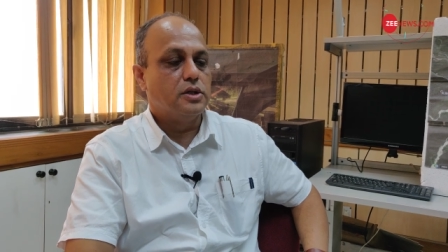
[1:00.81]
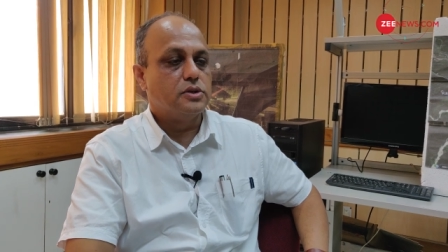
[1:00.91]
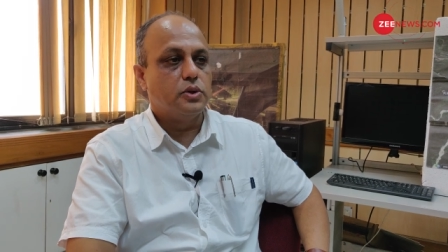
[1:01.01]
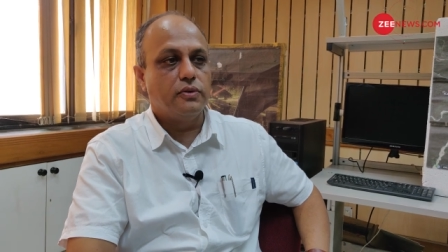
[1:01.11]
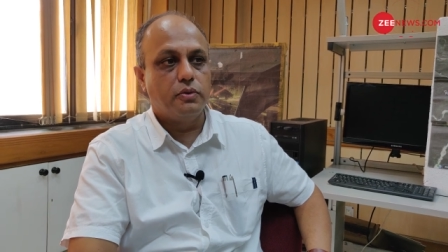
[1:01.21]

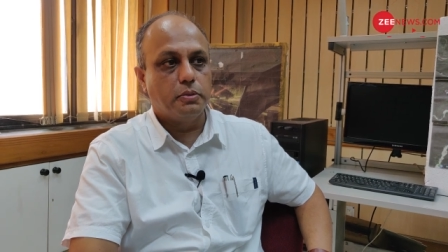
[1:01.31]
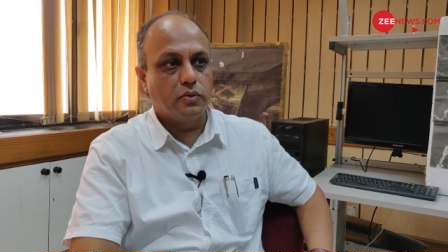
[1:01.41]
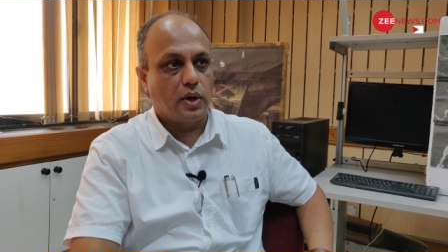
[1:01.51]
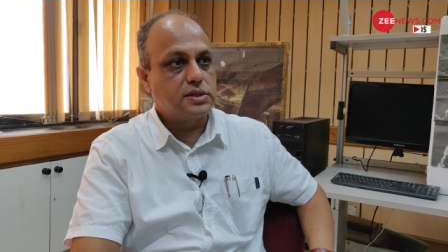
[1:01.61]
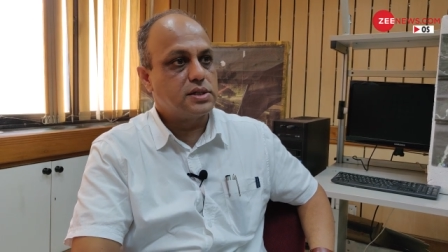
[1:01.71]
So if you
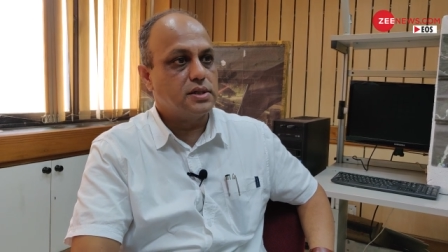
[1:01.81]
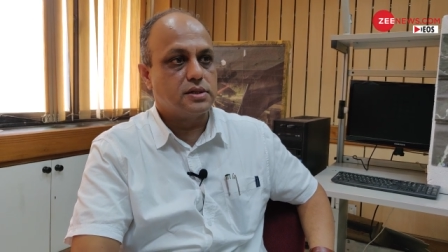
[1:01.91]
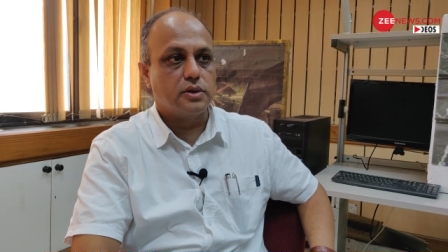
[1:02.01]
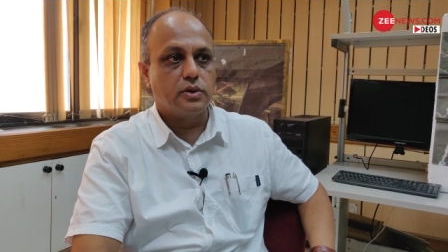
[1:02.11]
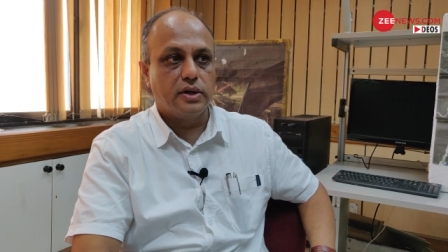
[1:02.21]
put one
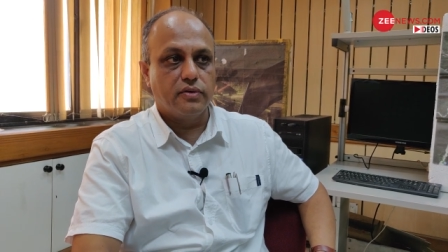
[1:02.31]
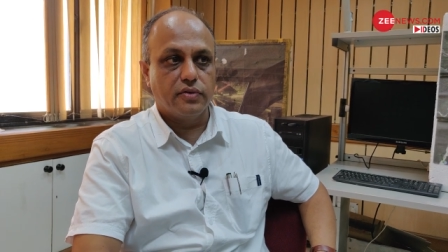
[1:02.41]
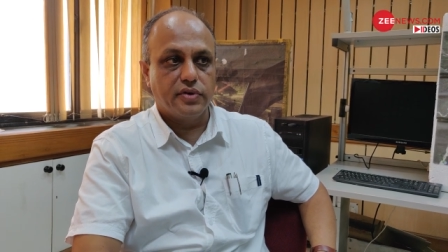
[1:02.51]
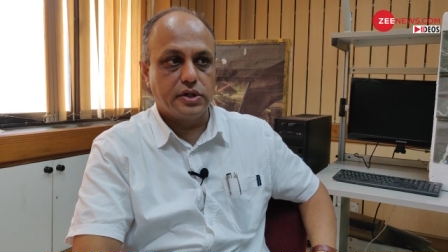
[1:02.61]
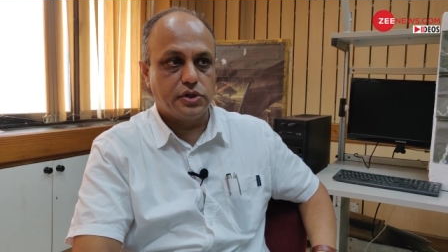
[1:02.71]
sensor, you are never
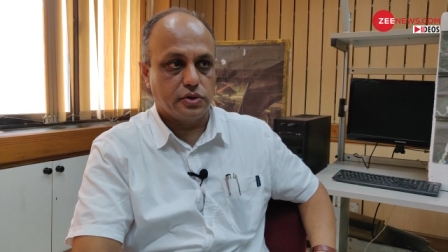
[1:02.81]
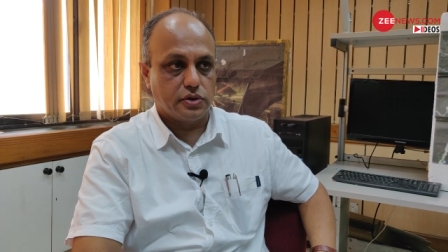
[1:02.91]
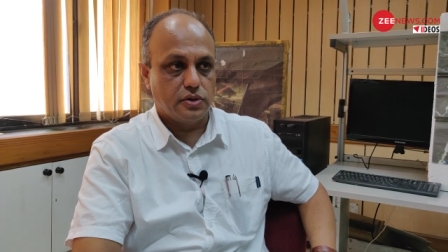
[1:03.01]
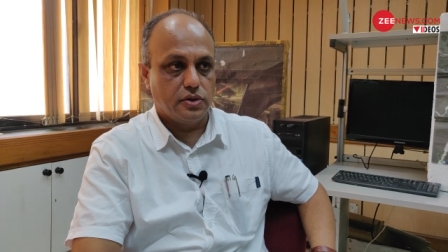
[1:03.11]
very sure.